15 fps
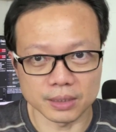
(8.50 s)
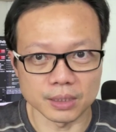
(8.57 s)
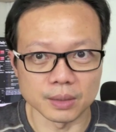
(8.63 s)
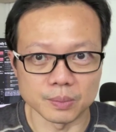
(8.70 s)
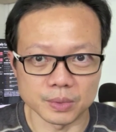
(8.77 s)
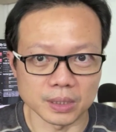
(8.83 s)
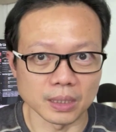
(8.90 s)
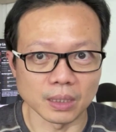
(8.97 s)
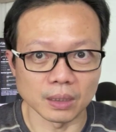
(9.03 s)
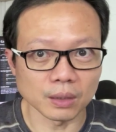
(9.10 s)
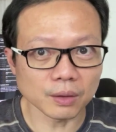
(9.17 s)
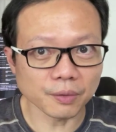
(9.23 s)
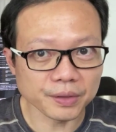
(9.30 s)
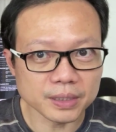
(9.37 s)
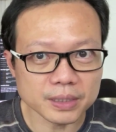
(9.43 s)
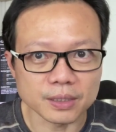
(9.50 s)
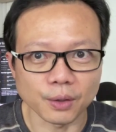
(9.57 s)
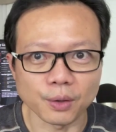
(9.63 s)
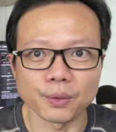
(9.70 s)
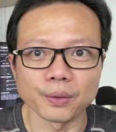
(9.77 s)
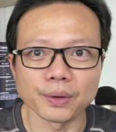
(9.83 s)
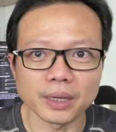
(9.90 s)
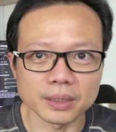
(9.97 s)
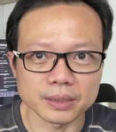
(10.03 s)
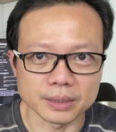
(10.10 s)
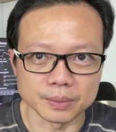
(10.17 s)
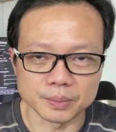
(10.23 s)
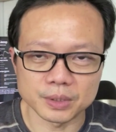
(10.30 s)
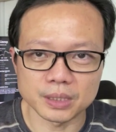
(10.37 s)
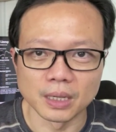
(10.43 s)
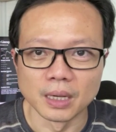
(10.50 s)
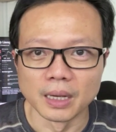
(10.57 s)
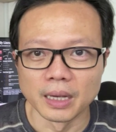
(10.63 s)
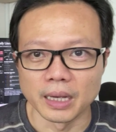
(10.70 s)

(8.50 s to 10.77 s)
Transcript: and terms, and a lot of these are Greek terms.